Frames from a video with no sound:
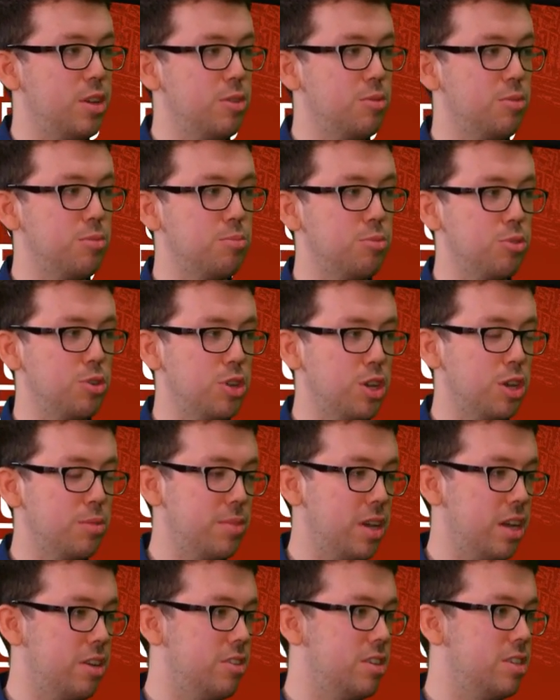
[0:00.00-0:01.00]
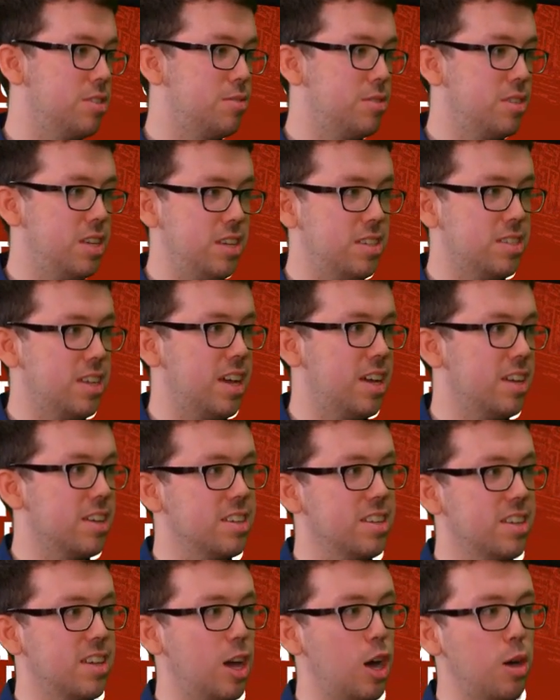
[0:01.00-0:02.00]
Bruno Guimaraes, Isak,
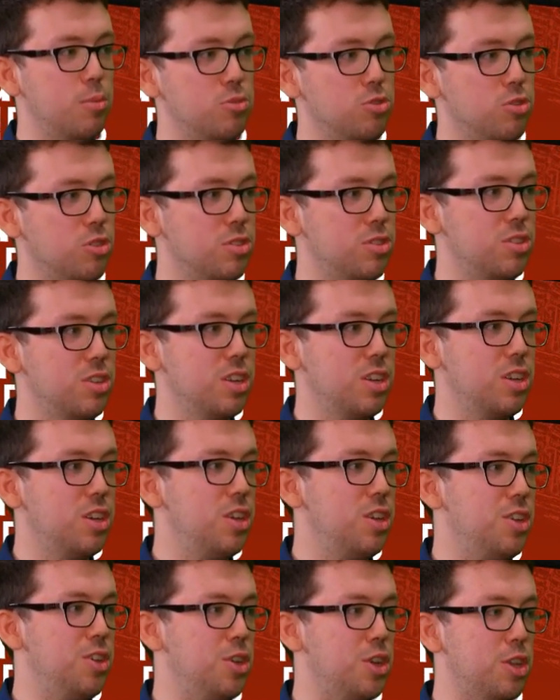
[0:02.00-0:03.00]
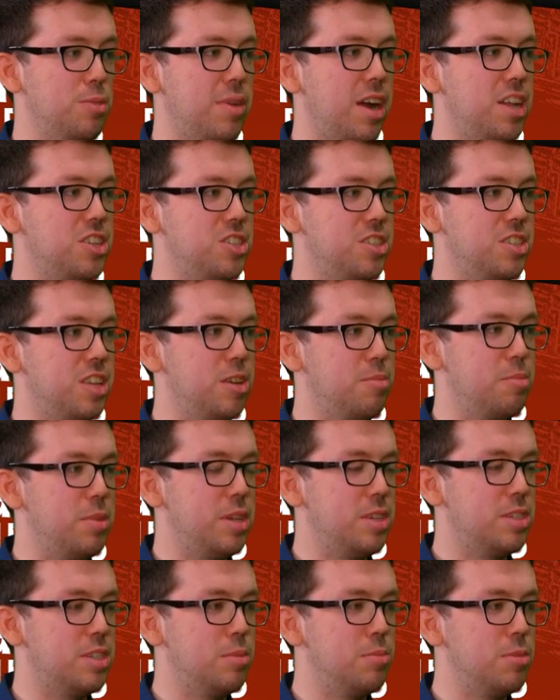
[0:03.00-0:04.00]
Almiron, you can imagine there'd be
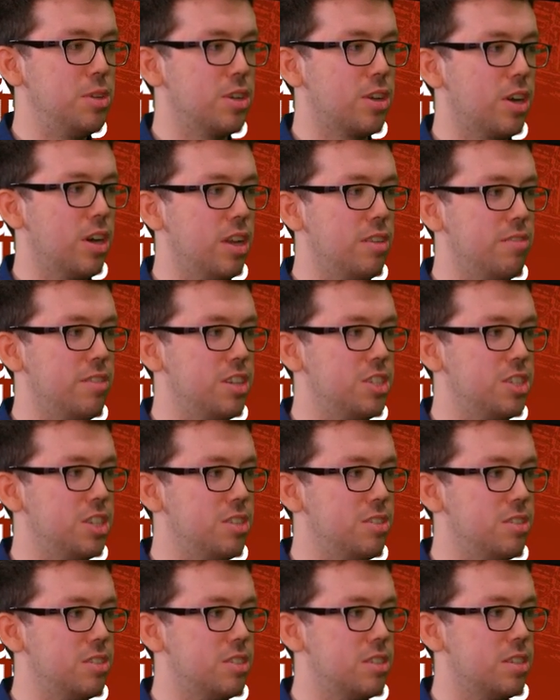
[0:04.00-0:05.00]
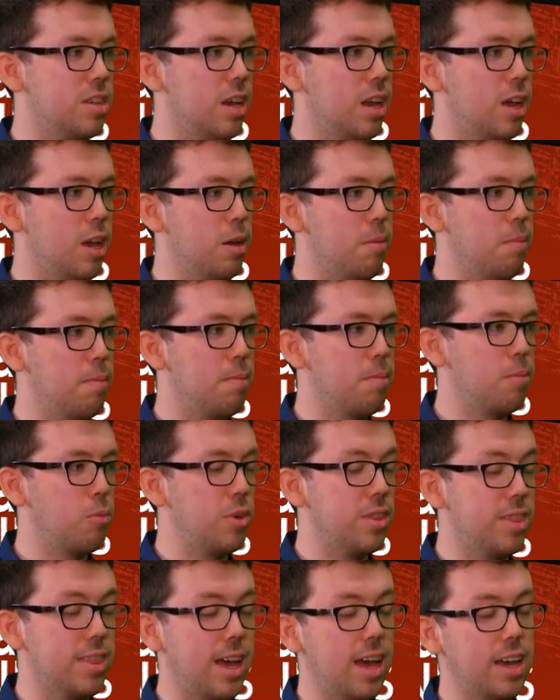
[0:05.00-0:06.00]
similar kind of issues
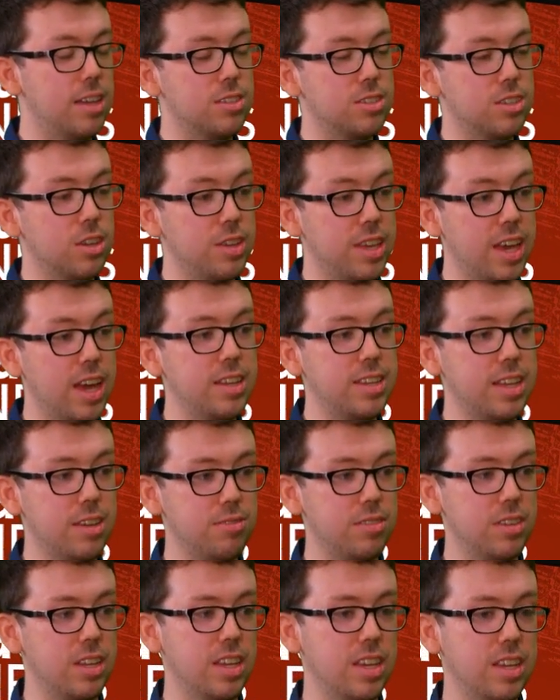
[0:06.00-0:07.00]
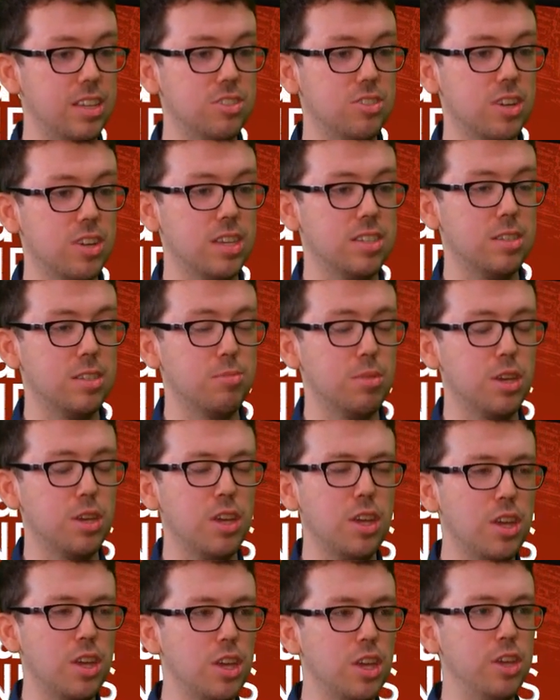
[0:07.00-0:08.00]
with that. So yeah, definitely interesting, but
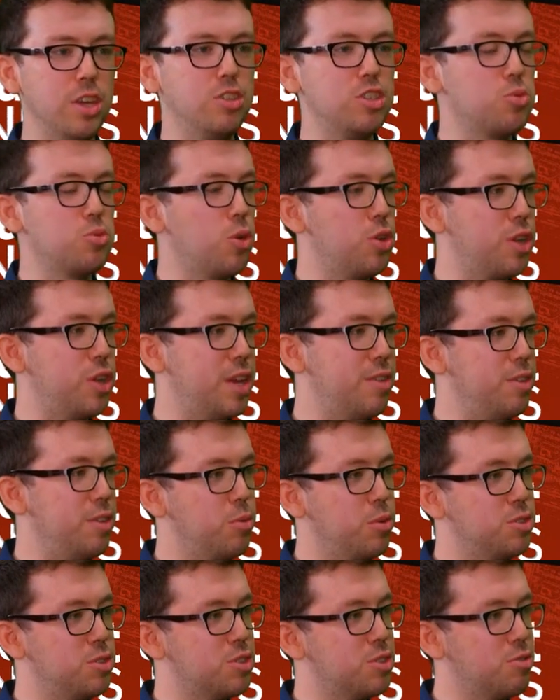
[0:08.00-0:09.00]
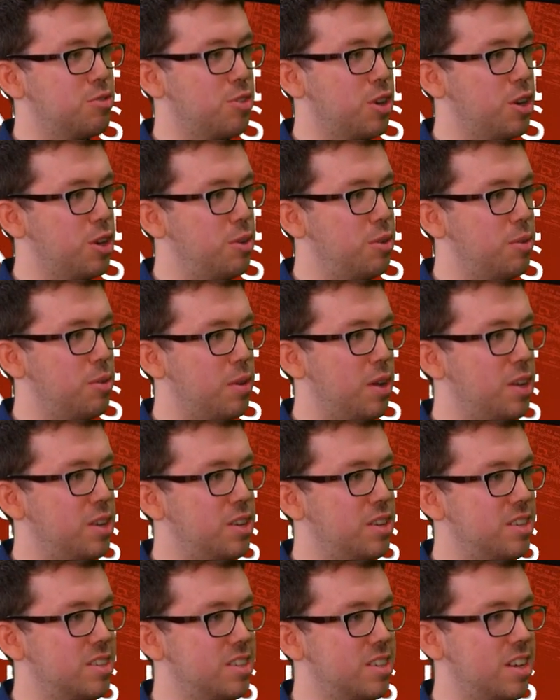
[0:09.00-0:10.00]
you just wonder if he wants to throw
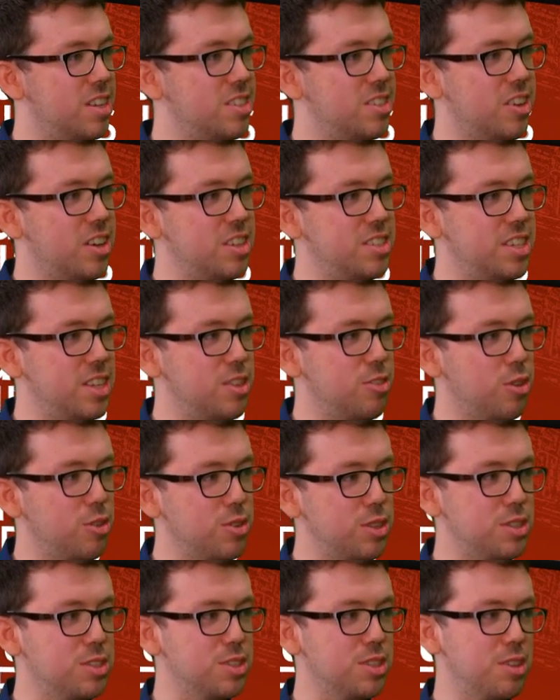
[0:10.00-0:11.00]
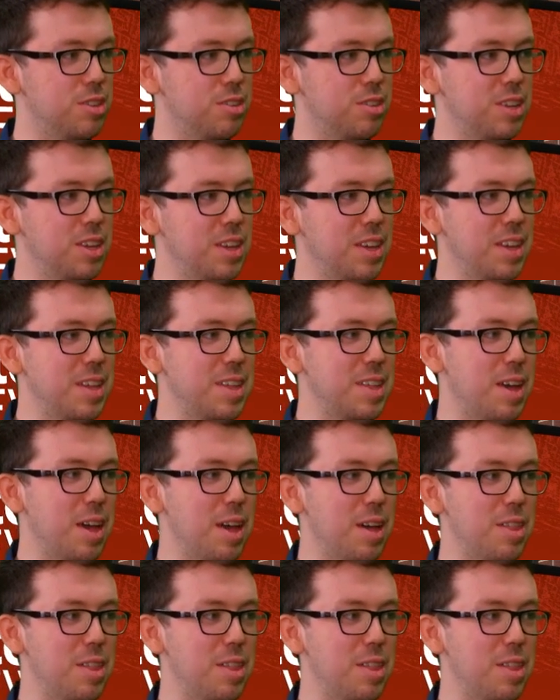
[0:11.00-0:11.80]
a 19-year-old into the